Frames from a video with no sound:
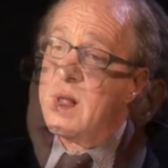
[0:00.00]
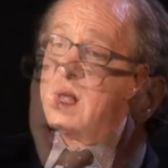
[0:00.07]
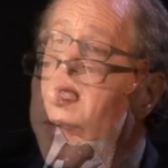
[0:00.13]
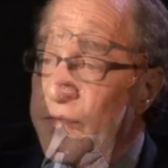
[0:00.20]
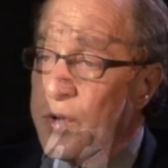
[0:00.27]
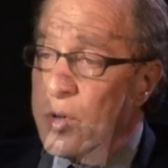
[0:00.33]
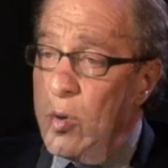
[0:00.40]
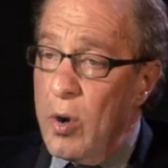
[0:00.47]
We
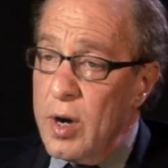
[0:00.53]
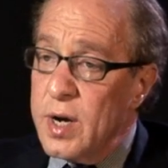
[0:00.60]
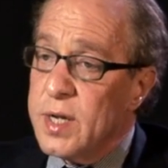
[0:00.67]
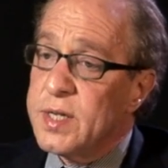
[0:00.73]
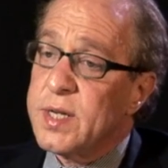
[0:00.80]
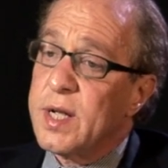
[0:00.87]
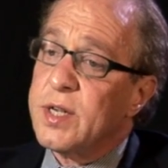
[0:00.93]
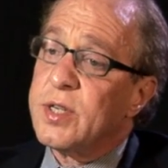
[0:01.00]
have new
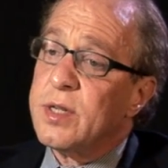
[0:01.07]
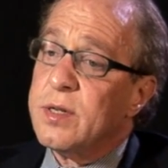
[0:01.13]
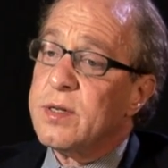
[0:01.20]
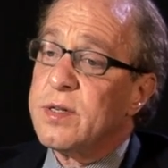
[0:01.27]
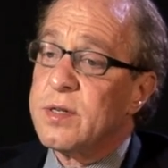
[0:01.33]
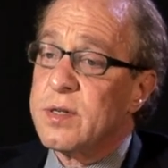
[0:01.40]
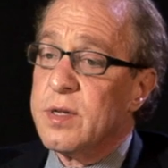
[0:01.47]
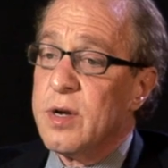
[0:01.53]

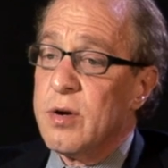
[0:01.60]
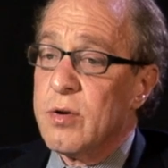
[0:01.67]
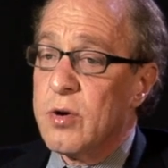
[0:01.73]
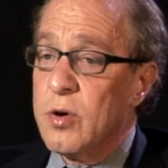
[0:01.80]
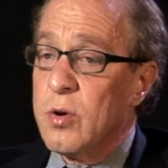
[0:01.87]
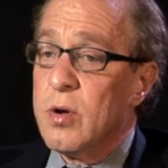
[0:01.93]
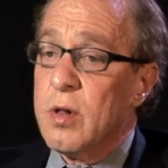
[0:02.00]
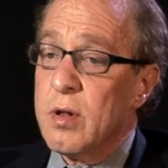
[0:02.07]
organizations, you know,
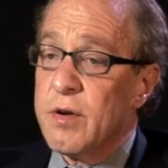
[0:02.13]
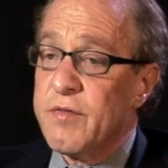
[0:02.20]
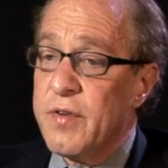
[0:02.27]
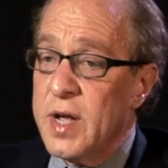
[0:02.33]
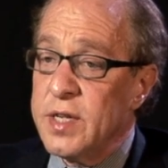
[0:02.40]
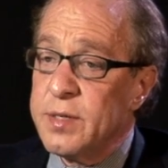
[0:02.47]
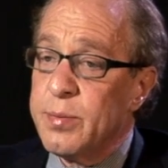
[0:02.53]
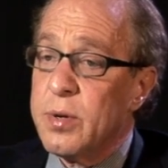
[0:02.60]
Google or
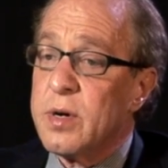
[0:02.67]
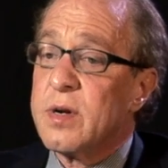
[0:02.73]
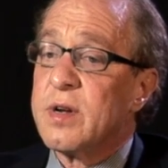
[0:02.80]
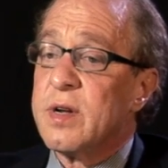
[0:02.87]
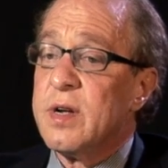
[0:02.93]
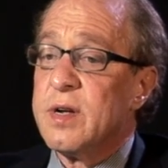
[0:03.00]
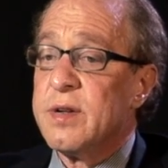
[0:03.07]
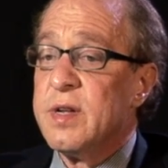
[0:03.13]
Facebook,
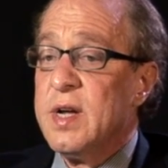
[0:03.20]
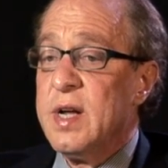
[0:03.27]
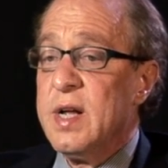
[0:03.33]
uh,